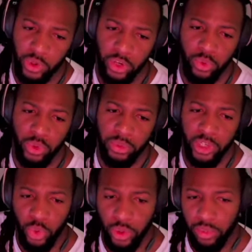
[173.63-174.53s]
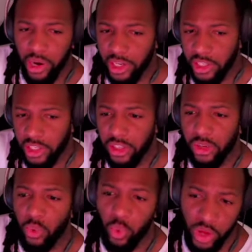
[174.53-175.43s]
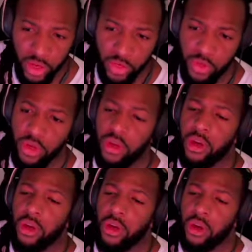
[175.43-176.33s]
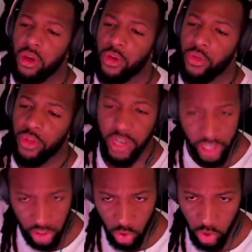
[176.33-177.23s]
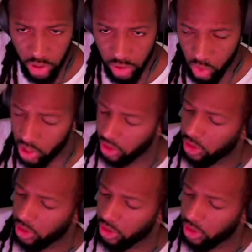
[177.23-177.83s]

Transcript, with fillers: We do, we'll be doing prizes with the Discord as well.